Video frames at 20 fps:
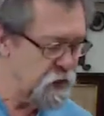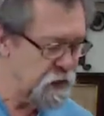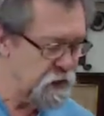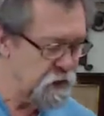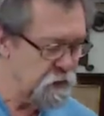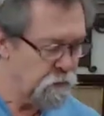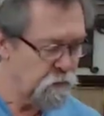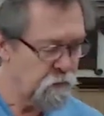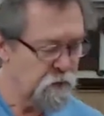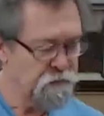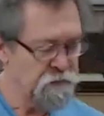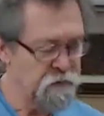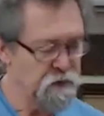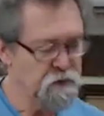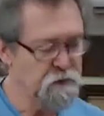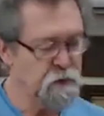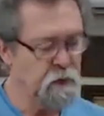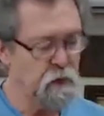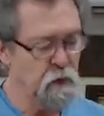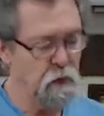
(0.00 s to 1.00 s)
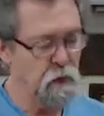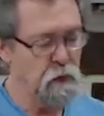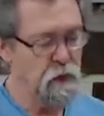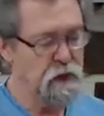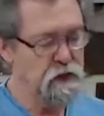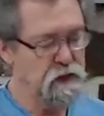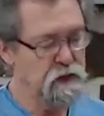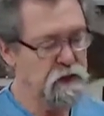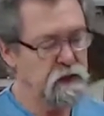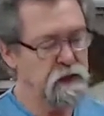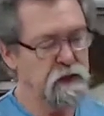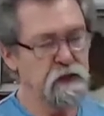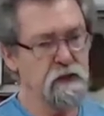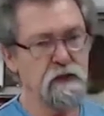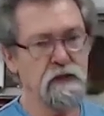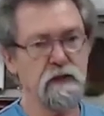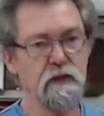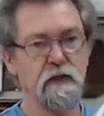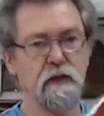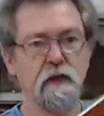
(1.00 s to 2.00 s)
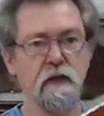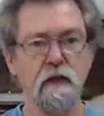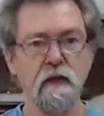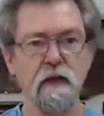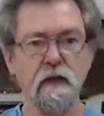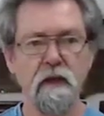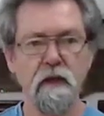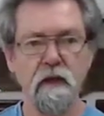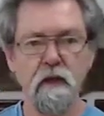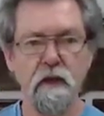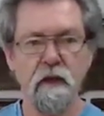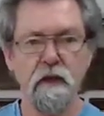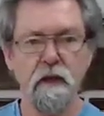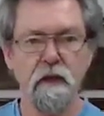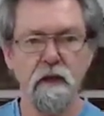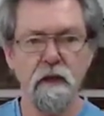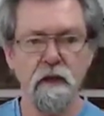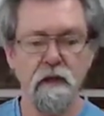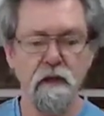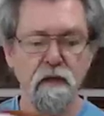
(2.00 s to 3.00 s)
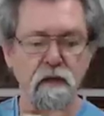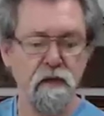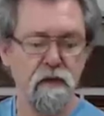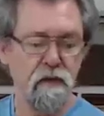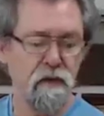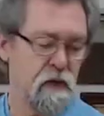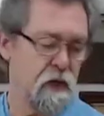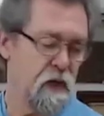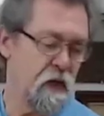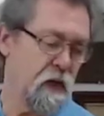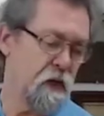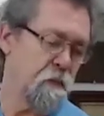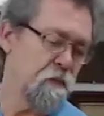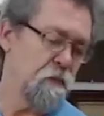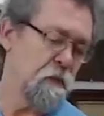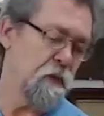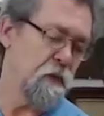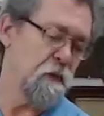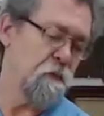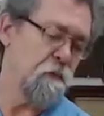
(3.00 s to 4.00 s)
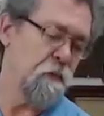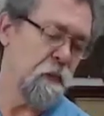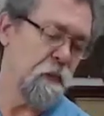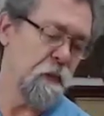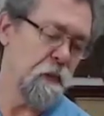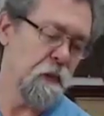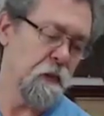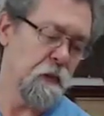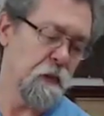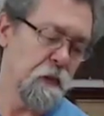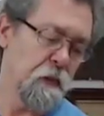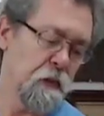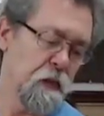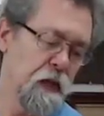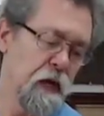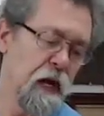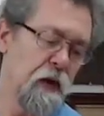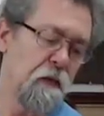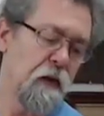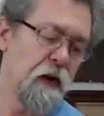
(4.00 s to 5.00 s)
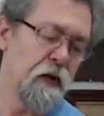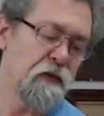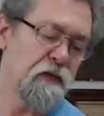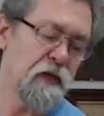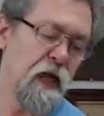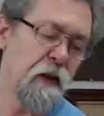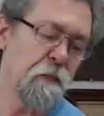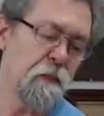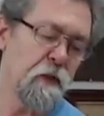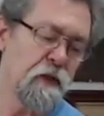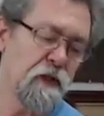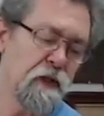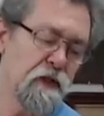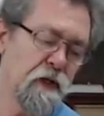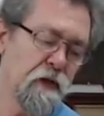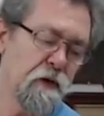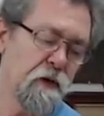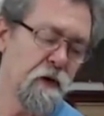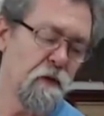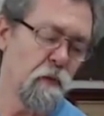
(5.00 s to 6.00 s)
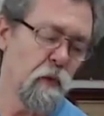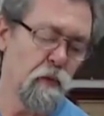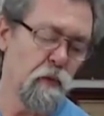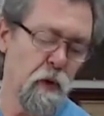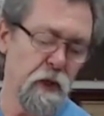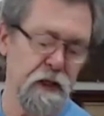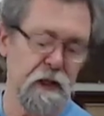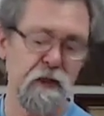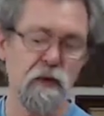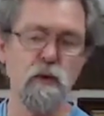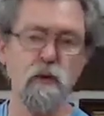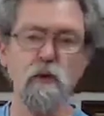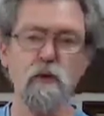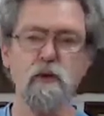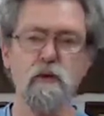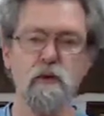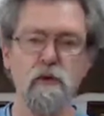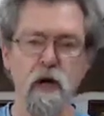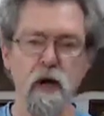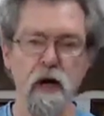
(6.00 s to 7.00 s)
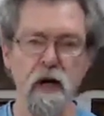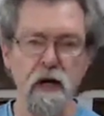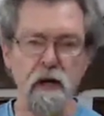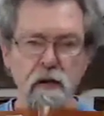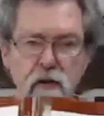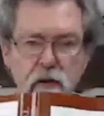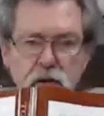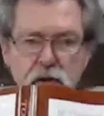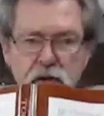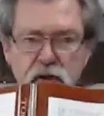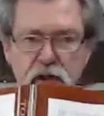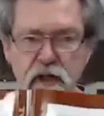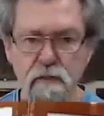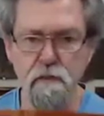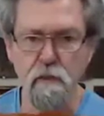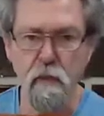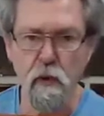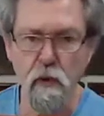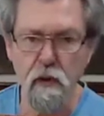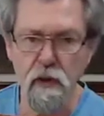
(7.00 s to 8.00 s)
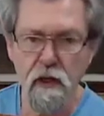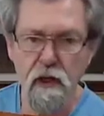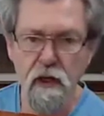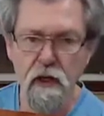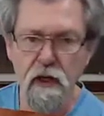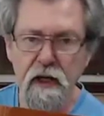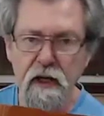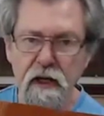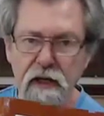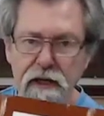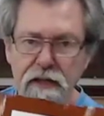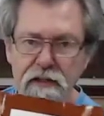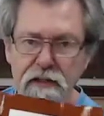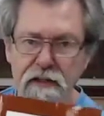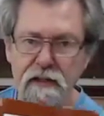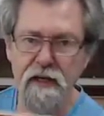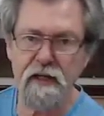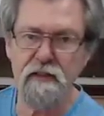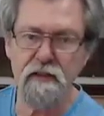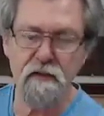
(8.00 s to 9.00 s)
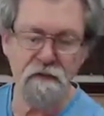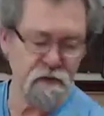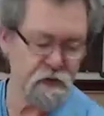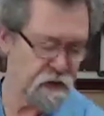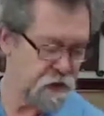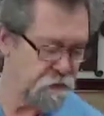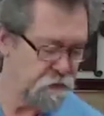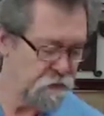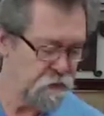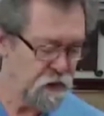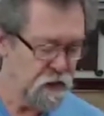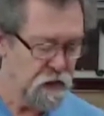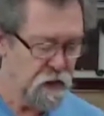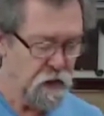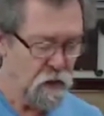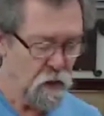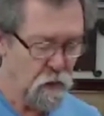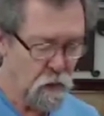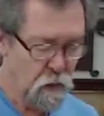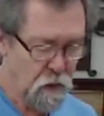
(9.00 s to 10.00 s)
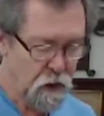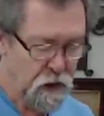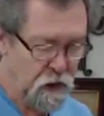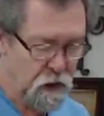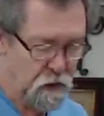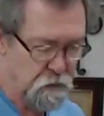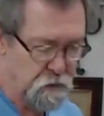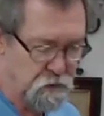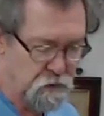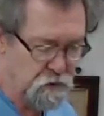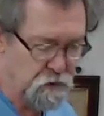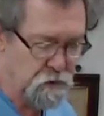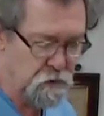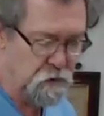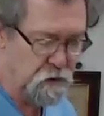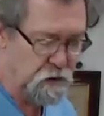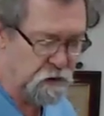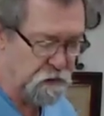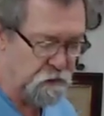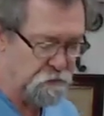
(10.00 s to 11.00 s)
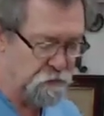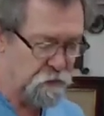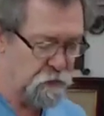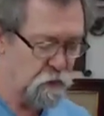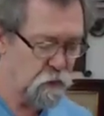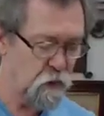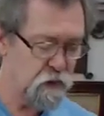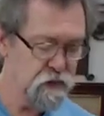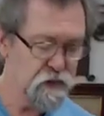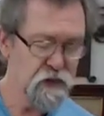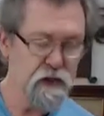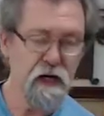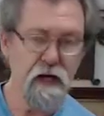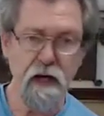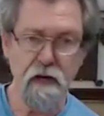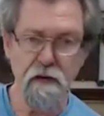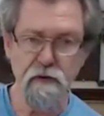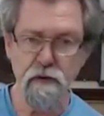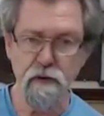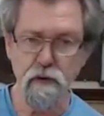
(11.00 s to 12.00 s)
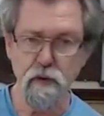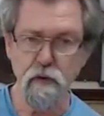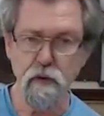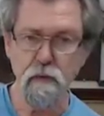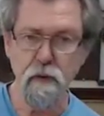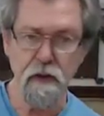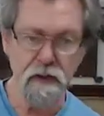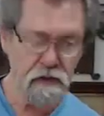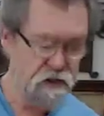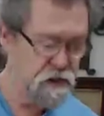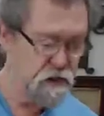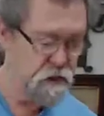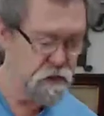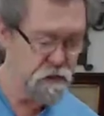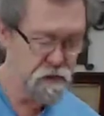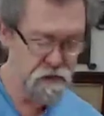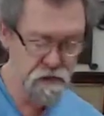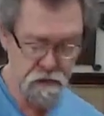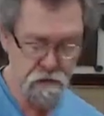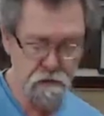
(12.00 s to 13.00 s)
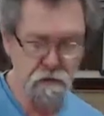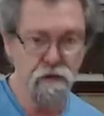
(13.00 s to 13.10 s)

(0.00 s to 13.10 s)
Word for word: my reference book which is um, R.A. Salaman, Dictionary of Woodworking Tools. I used this book extensively when I was doing What's in Arthur's Toolbox series,